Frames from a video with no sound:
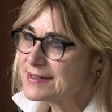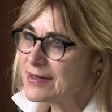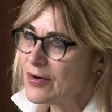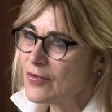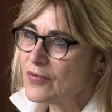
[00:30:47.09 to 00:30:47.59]

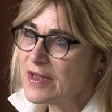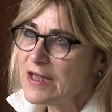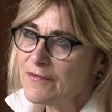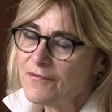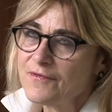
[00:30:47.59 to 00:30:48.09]
So
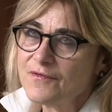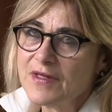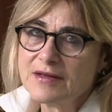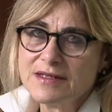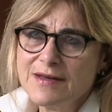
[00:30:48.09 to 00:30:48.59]
if
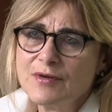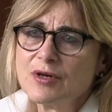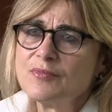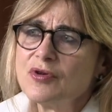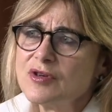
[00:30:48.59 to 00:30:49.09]
there's
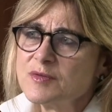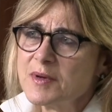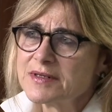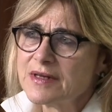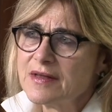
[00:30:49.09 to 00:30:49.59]
even a
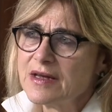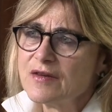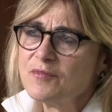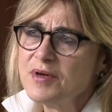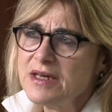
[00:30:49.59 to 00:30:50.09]
prospect, I think,
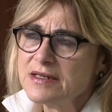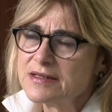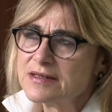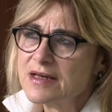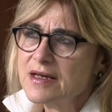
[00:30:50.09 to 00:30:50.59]
of
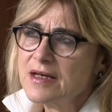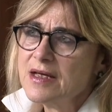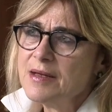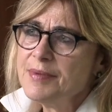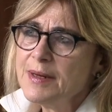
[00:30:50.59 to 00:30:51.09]
peace,
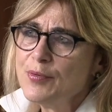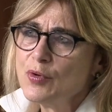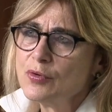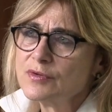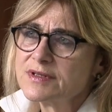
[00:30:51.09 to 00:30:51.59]

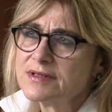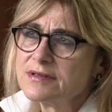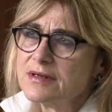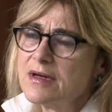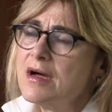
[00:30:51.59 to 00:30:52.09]

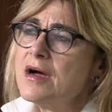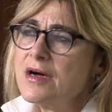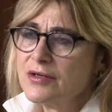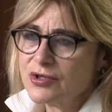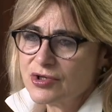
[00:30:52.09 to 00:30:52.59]
people's
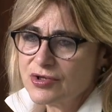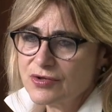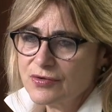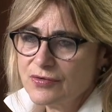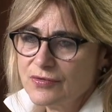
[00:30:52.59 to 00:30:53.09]
urge
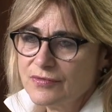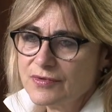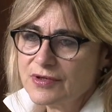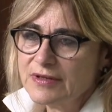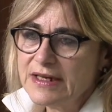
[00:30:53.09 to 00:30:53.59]
to
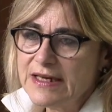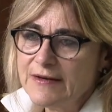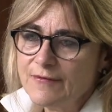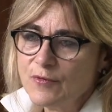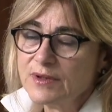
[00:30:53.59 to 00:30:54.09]

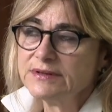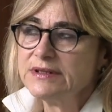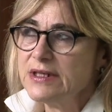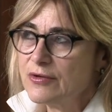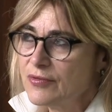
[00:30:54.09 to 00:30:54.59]
leave will
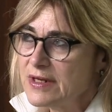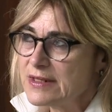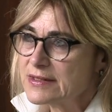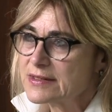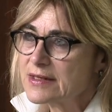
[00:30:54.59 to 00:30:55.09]

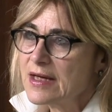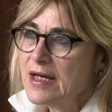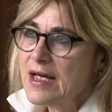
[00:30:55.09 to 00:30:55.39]
decrease.